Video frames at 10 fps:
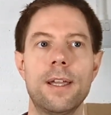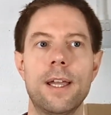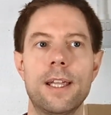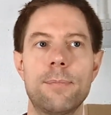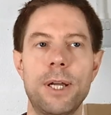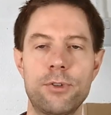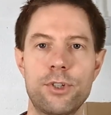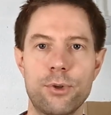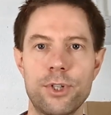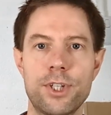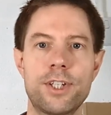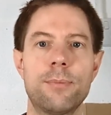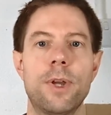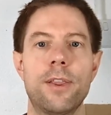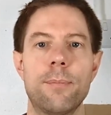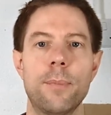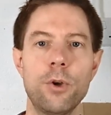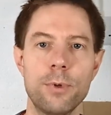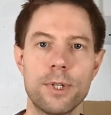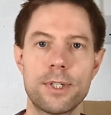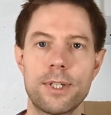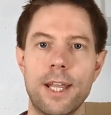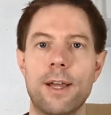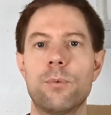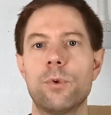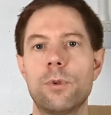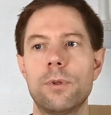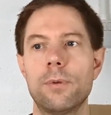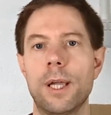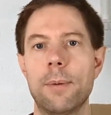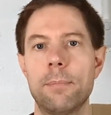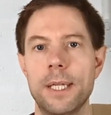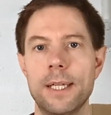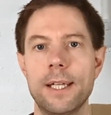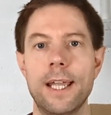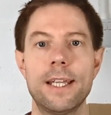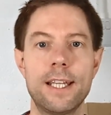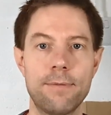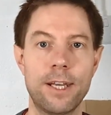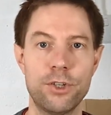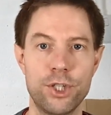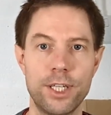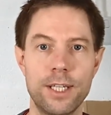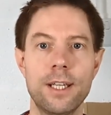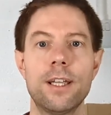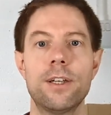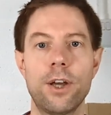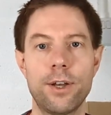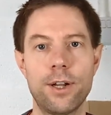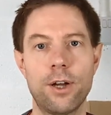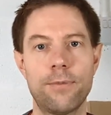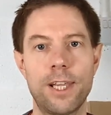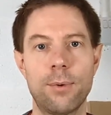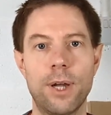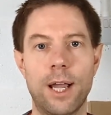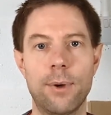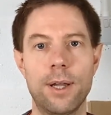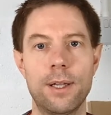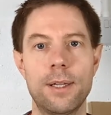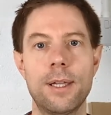a battery storage system. At the moment, that will be a GivEnergy 9.5 kilowatt hour